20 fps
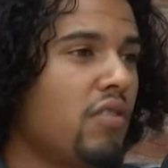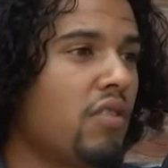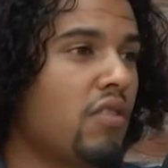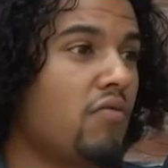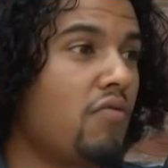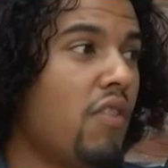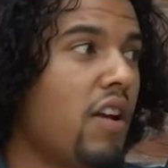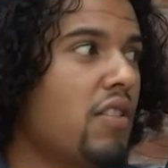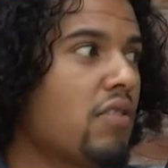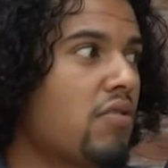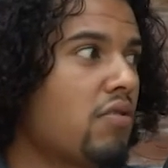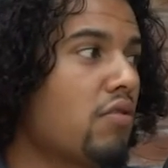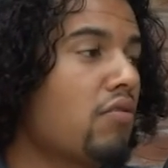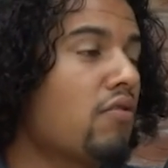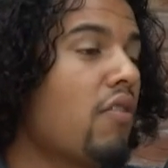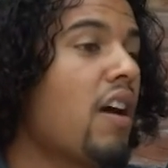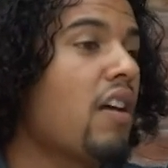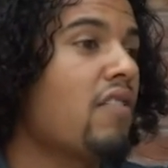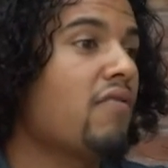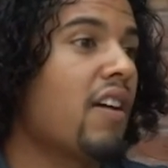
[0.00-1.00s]
The rent's all
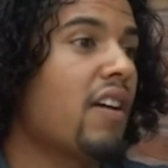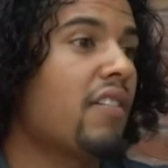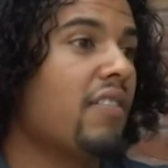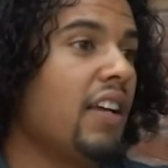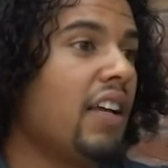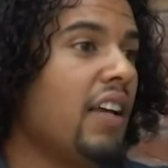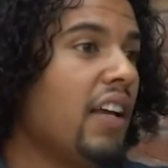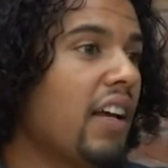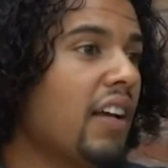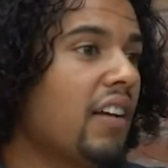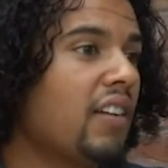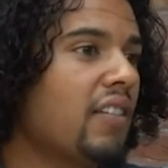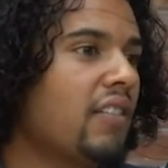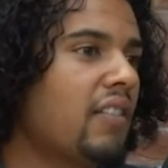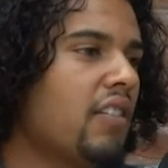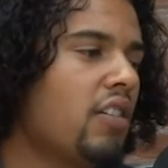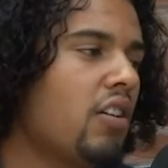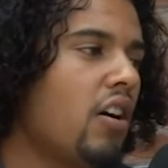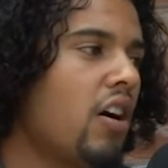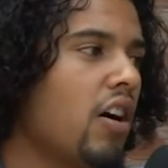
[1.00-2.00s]
right around here.
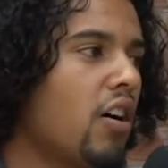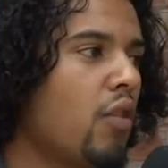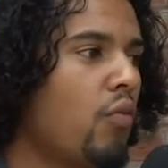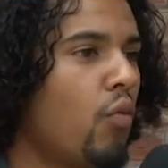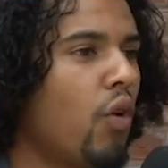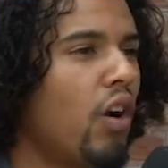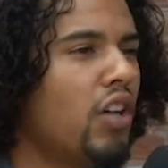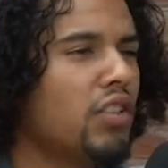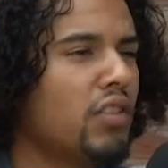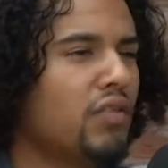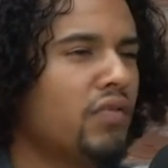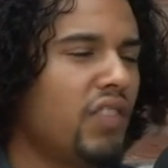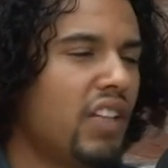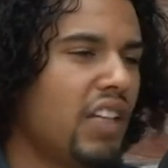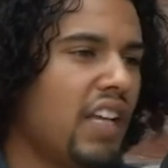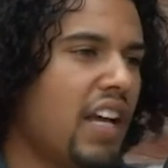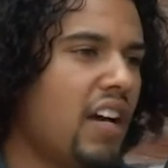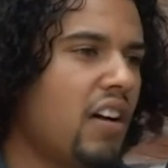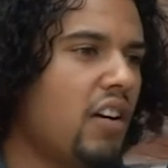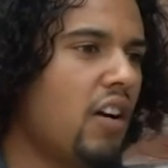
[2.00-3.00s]
You know, I can work
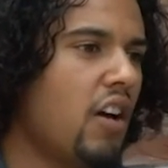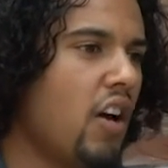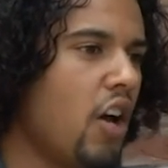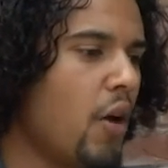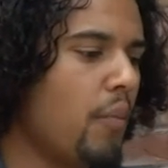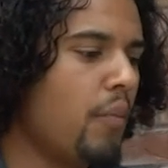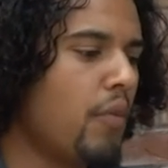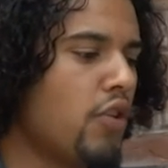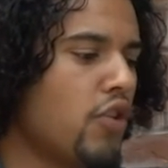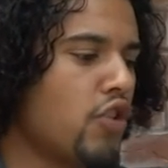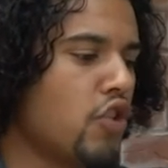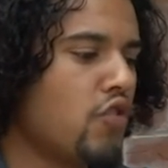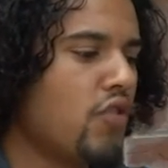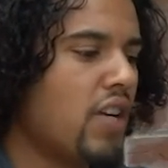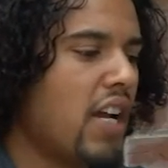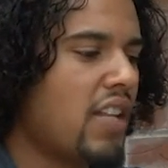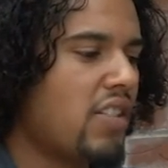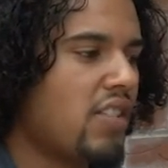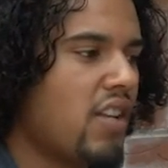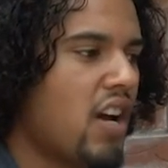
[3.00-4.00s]
something out. But
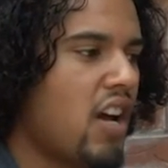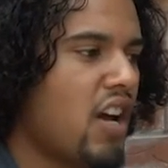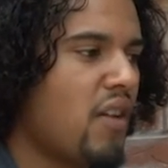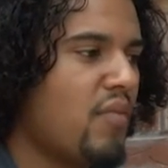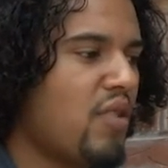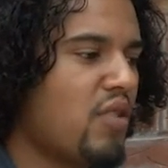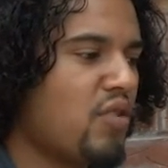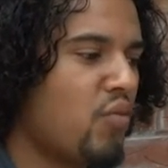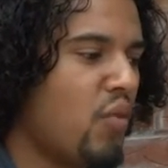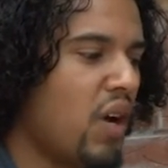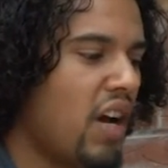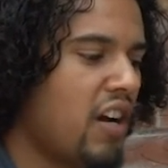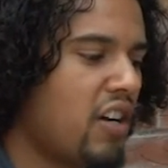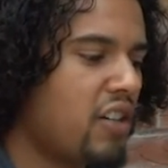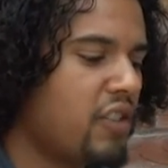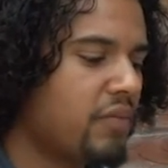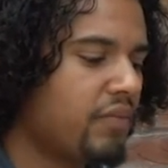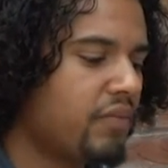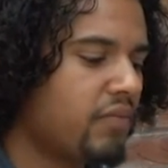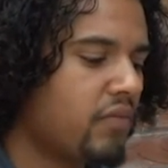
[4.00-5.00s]
during that time as
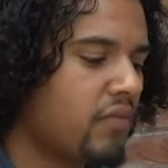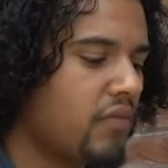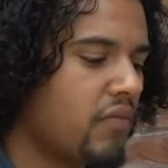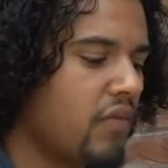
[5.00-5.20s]
well,